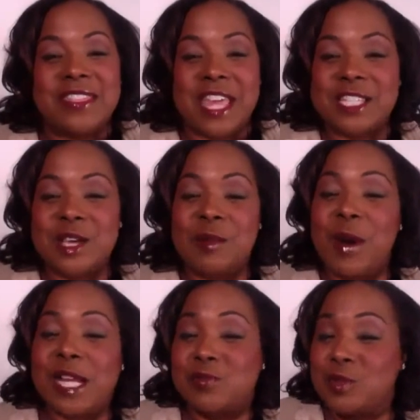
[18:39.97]
Thanks so
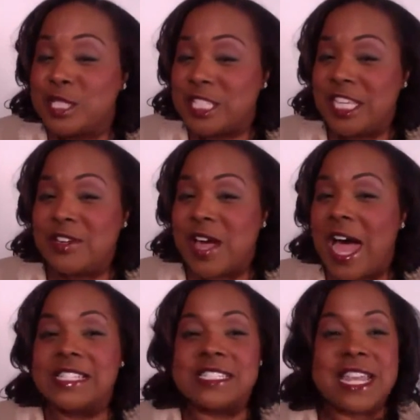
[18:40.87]
much. We'll see you
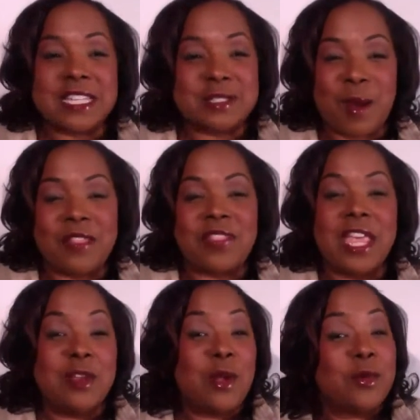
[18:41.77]
guys next month.
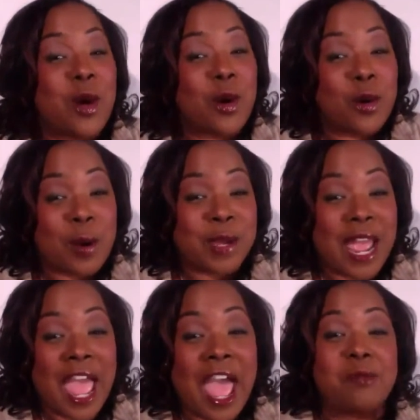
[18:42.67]
And you don't know who I'm going
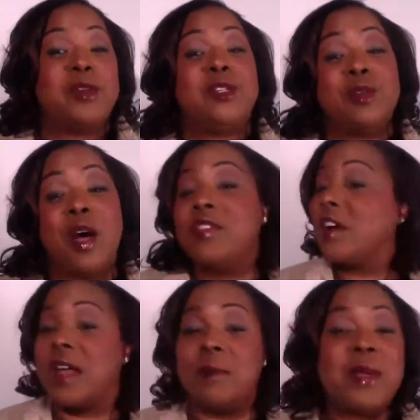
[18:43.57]
to have, but you know they're
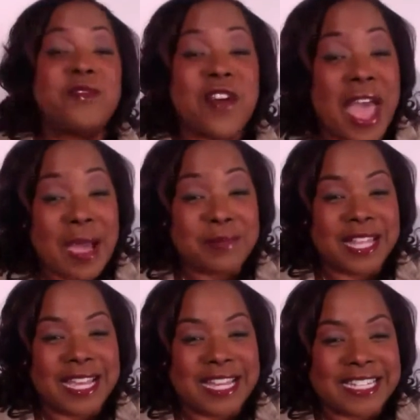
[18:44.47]
going to be
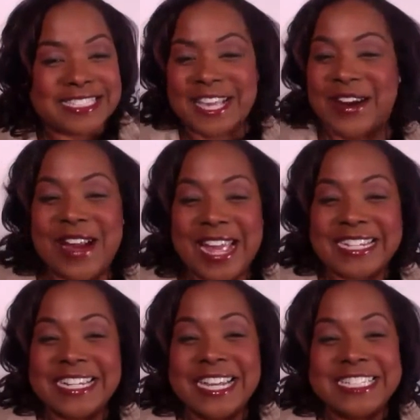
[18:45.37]
fabulous. All right.
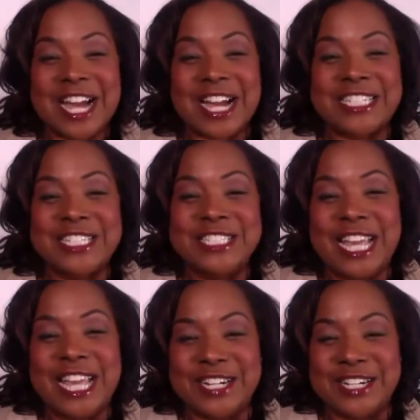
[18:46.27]
Talk to you
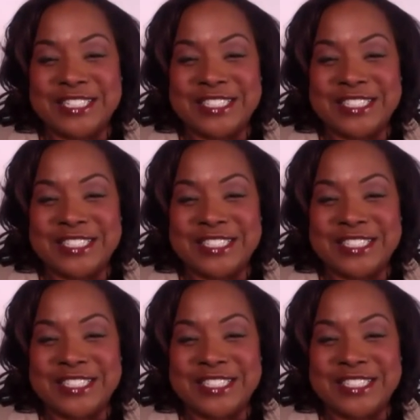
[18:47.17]
later.